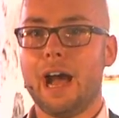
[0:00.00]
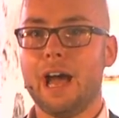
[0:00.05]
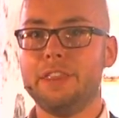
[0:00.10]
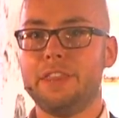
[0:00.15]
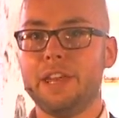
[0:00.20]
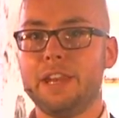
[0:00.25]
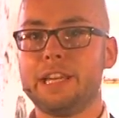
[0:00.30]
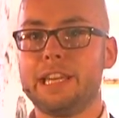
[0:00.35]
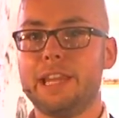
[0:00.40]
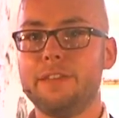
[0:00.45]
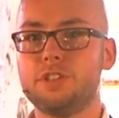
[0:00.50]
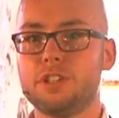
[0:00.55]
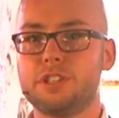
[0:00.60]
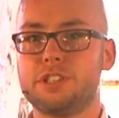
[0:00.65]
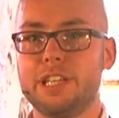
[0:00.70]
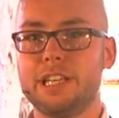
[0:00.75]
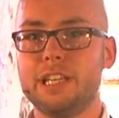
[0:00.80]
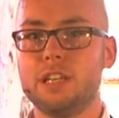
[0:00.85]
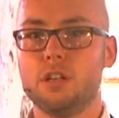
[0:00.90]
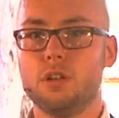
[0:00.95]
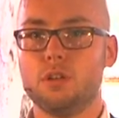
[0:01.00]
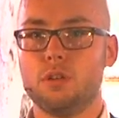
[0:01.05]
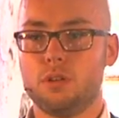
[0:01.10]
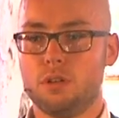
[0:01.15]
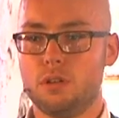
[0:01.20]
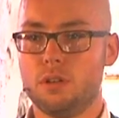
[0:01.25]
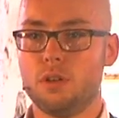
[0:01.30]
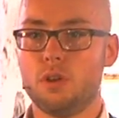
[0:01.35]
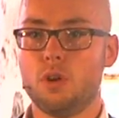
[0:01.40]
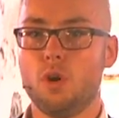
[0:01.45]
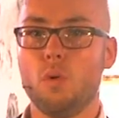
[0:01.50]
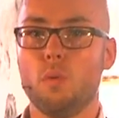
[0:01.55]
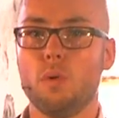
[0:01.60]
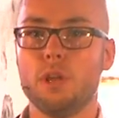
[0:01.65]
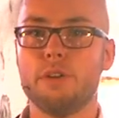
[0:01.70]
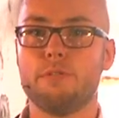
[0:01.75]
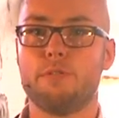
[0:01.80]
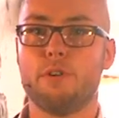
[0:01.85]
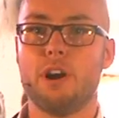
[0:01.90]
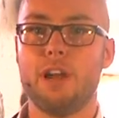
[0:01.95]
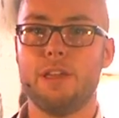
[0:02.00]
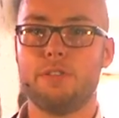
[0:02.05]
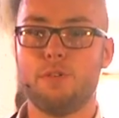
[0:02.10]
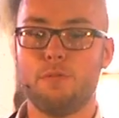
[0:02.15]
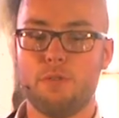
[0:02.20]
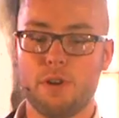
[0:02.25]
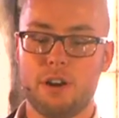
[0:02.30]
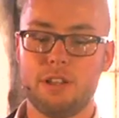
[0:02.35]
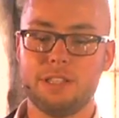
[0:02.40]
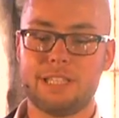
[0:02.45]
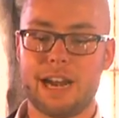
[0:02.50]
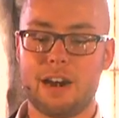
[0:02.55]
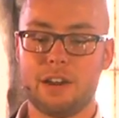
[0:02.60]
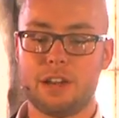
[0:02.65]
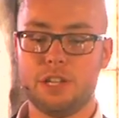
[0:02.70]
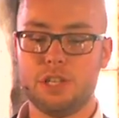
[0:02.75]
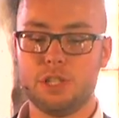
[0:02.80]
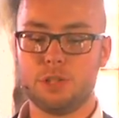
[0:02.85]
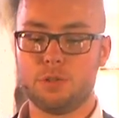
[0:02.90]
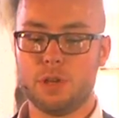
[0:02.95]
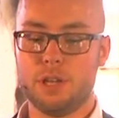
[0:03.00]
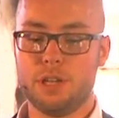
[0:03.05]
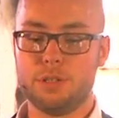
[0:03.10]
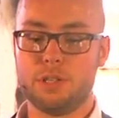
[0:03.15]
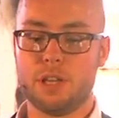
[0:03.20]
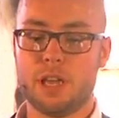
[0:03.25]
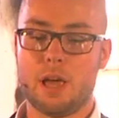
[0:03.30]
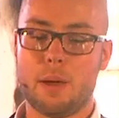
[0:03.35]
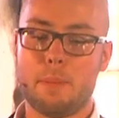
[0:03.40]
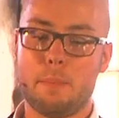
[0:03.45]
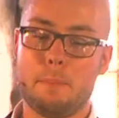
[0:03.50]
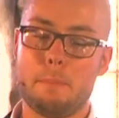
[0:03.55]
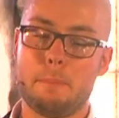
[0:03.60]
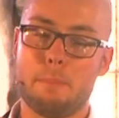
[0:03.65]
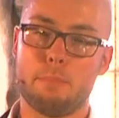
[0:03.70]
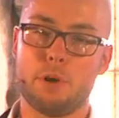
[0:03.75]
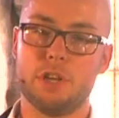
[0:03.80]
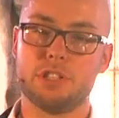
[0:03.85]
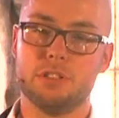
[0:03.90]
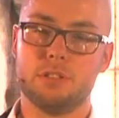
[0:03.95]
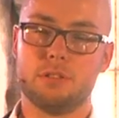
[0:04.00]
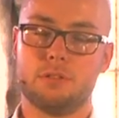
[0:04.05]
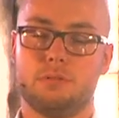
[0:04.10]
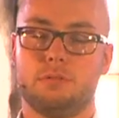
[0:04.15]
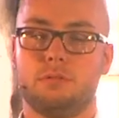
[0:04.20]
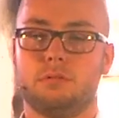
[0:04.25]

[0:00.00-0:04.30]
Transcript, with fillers: and then gives a signal when the, vir the viral target is, is um, present.